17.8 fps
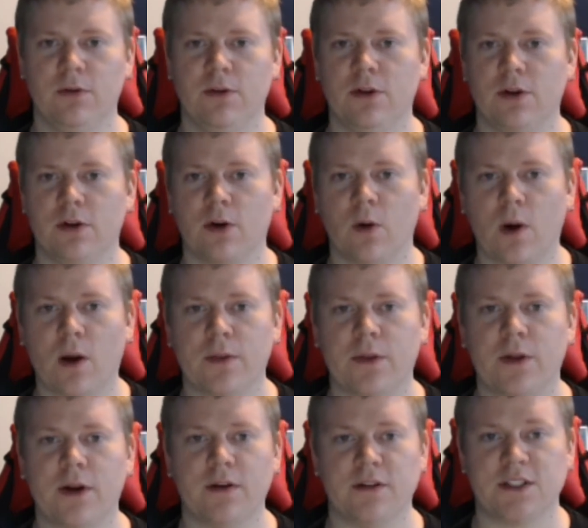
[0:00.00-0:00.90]
you know, go out
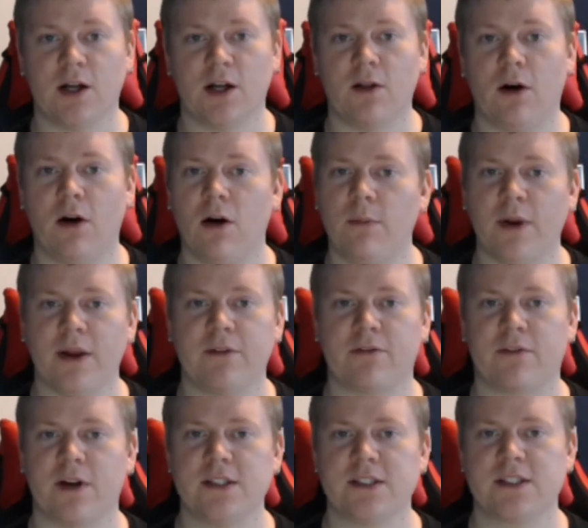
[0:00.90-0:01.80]
there and tell all my
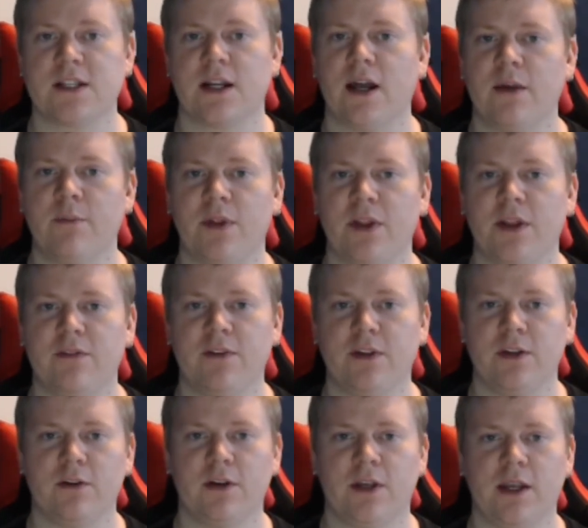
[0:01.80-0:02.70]
friends that I played
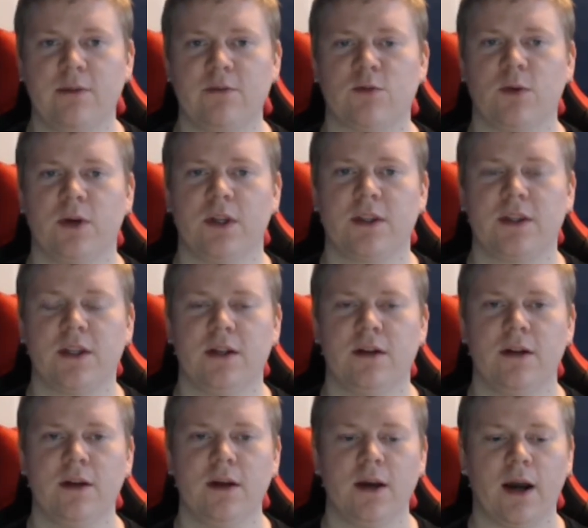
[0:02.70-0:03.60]
video games with
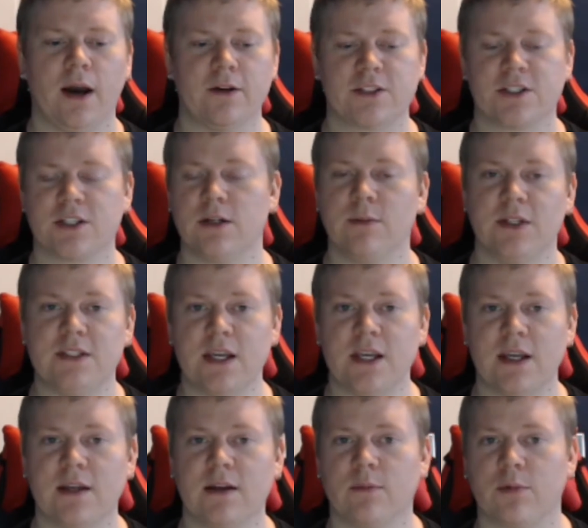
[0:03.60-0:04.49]
that I was going to be
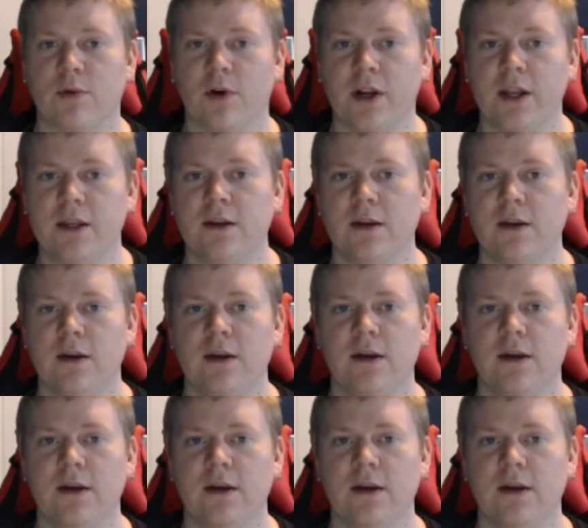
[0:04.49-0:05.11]
taking a break,